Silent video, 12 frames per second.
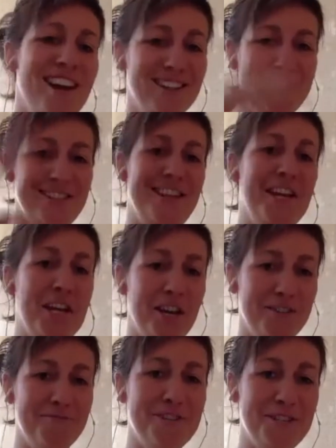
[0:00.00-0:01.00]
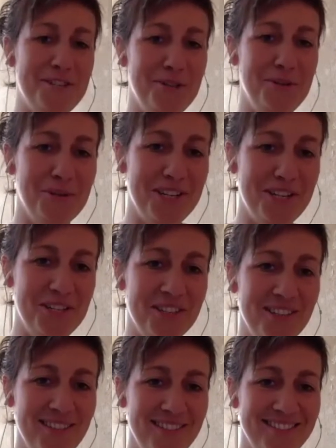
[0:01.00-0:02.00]
else take care of this
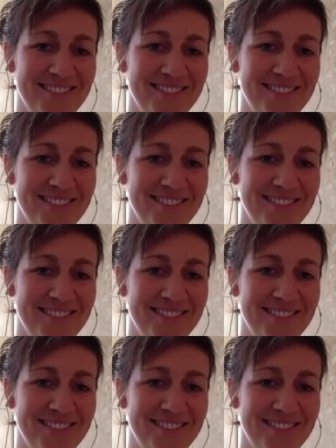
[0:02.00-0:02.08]
situation.